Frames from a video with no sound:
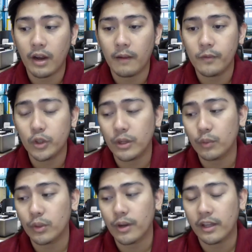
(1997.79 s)
Um, uh, usually
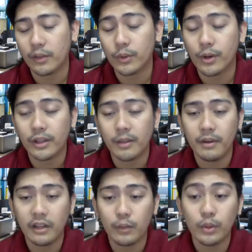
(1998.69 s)
it would it would
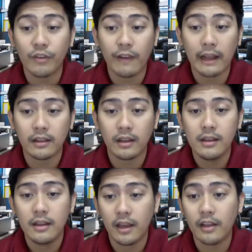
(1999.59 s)
already it would reflect
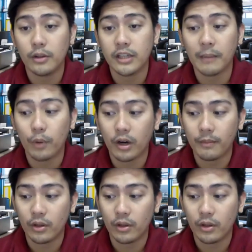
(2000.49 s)
in your second program.